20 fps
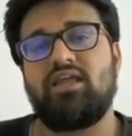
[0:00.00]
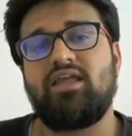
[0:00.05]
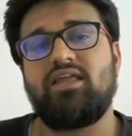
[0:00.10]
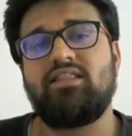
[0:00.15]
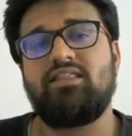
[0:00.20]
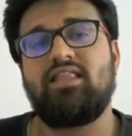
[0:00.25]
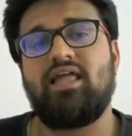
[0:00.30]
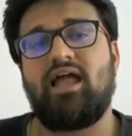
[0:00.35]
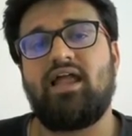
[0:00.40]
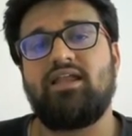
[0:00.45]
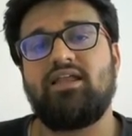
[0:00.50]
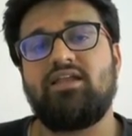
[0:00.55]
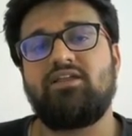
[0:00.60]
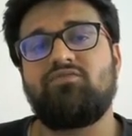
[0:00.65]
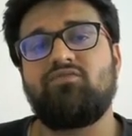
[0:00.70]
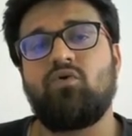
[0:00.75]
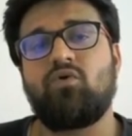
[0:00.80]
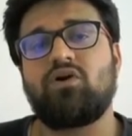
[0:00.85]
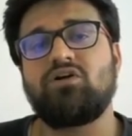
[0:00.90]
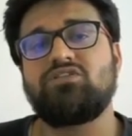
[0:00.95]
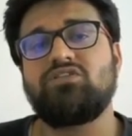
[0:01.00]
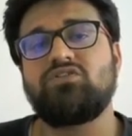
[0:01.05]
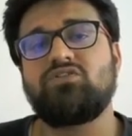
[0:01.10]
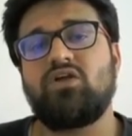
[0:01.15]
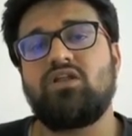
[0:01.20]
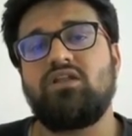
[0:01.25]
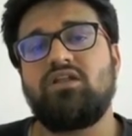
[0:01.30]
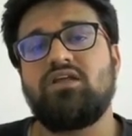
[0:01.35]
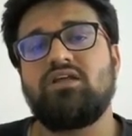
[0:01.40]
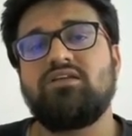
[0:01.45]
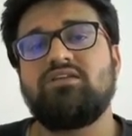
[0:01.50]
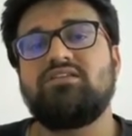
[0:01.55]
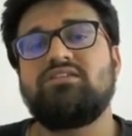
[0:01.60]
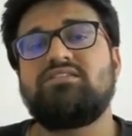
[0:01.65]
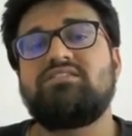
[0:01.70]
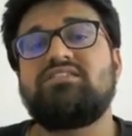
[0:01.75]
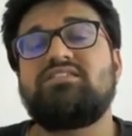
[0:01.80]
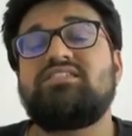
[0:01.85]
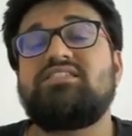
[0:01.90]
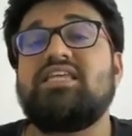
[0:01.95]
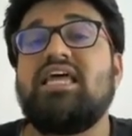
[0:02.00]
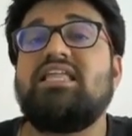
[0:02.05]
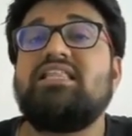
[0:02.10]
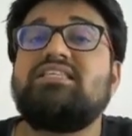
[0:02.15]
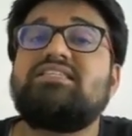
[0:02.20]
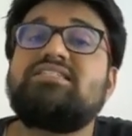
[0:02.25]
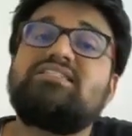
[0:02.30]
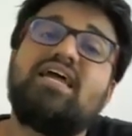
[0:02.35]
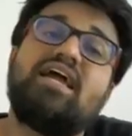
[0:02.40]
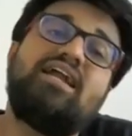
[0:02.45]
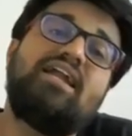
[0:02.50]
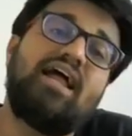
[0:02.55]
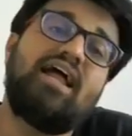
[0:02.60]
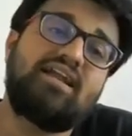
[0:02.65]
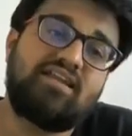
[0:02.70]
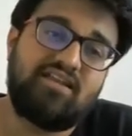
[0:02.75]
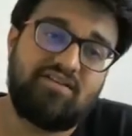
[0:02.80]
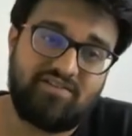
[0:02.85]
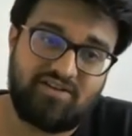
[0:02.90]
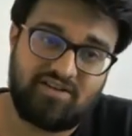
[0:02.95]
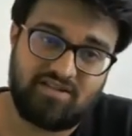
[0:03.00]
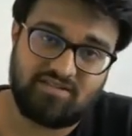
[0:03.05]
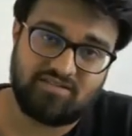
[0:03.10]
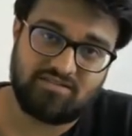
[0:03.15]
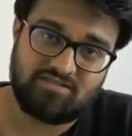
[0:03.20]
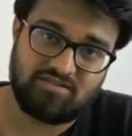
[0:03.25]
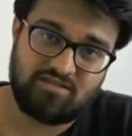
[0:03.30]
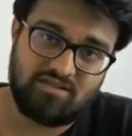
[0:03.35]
in that it focuses on sell side activities.